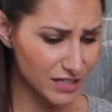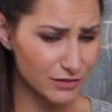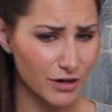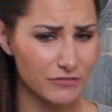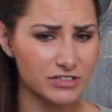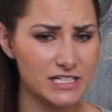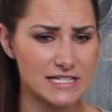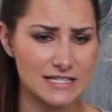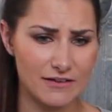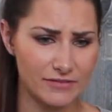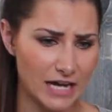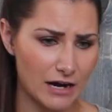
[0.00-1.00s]
roughly
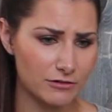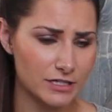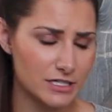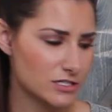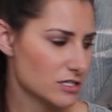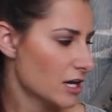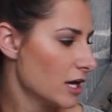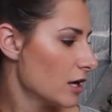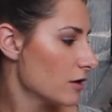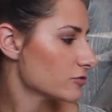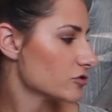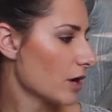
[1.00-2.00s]
7 hours,
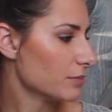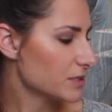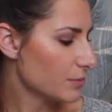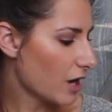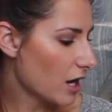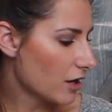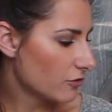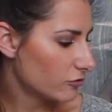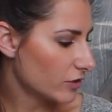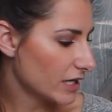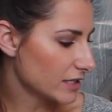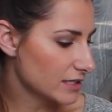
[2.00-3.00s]
dropped him off
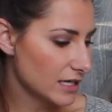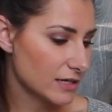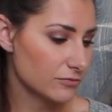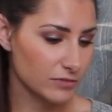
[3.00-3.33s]
with a